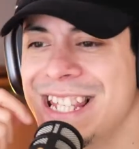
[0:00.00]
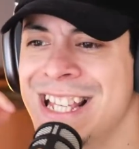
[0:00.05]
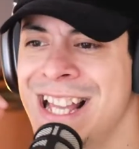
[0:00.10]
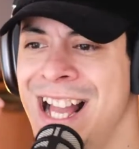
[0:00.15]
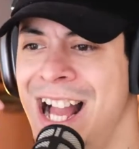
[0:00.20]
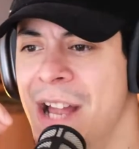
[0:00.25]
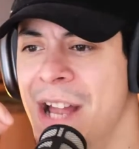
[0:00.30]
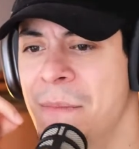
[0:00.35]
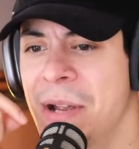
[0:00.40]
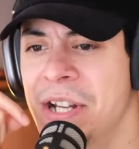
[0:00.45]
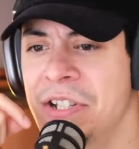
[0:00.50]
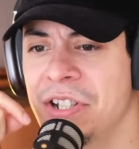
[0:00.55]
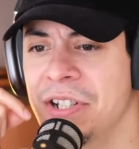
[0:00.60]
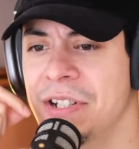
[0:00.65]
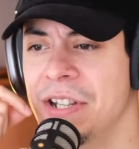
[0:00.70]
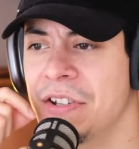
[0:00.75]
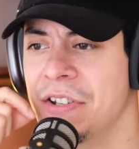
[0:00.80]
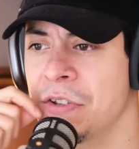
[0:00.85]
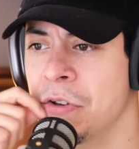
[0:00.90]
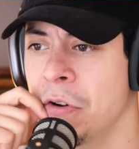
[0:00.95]
I
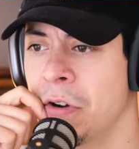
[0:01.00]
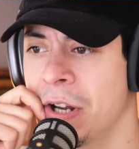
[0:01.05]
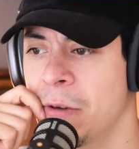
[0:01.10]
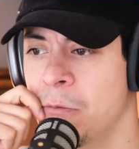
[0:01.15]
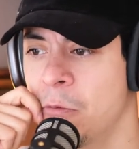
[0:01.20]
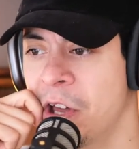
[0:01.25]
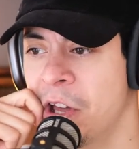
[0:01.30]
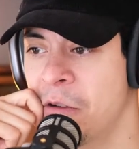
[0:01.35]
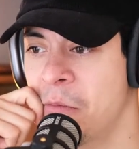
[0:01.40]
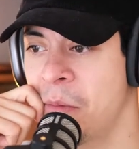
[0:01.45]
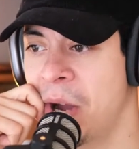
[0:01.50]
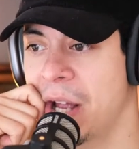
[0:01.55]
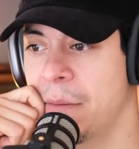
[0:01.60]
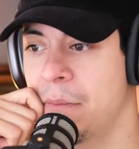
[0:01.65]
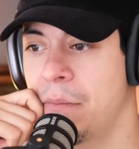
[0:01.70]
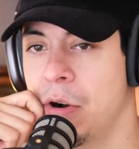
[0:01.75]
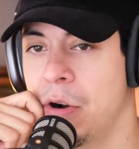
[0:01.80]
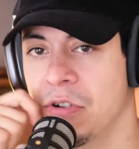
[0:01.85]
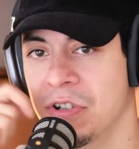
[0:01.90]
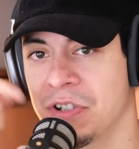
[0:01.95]
mentioned this story in one of my
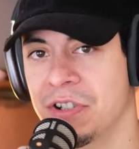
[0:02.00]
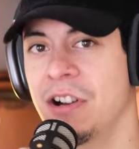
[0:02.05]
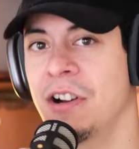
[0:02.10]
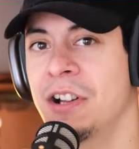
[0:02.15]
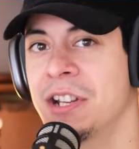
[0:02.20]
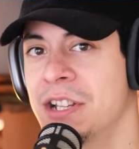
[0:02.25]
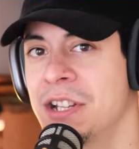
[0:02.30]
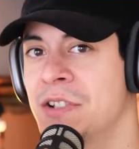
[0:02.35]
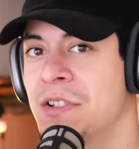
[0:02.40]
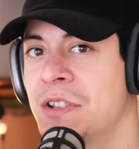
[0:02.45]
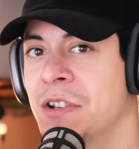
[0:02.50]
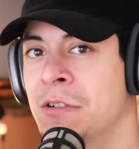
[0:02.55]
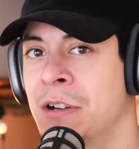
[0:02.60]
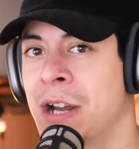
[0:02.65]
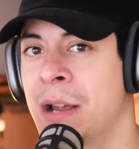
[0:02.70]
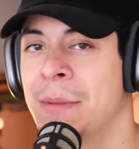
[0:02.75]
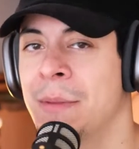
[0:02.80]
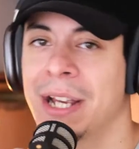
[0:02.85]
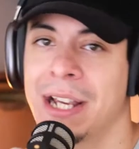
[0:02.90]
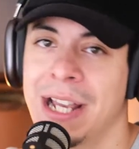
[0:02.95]
posts on Instagram.